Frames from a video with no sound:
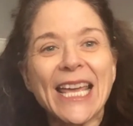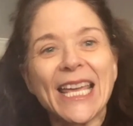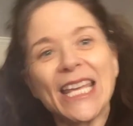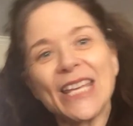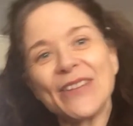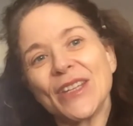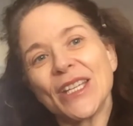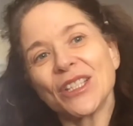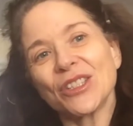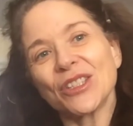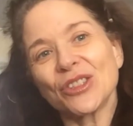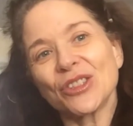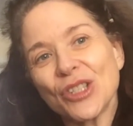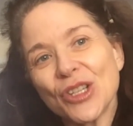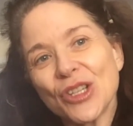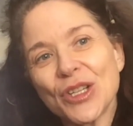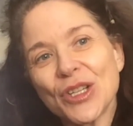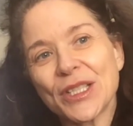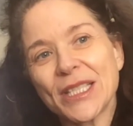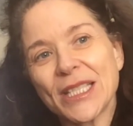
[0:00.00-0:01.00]
if it
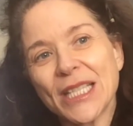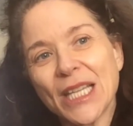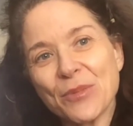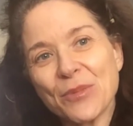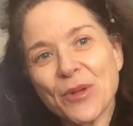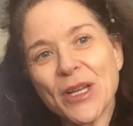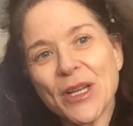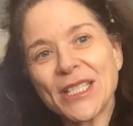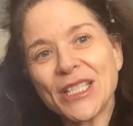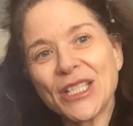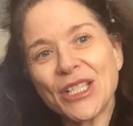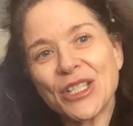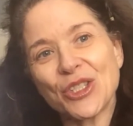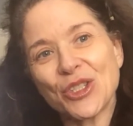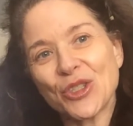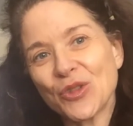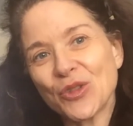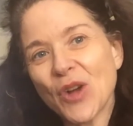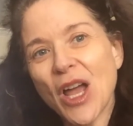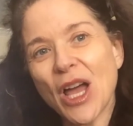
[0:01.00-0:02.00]
looks like President
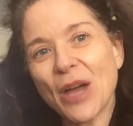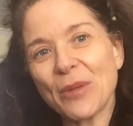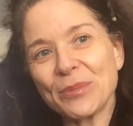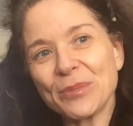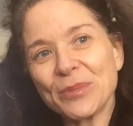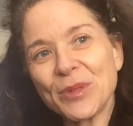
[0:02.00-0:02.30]
Trump,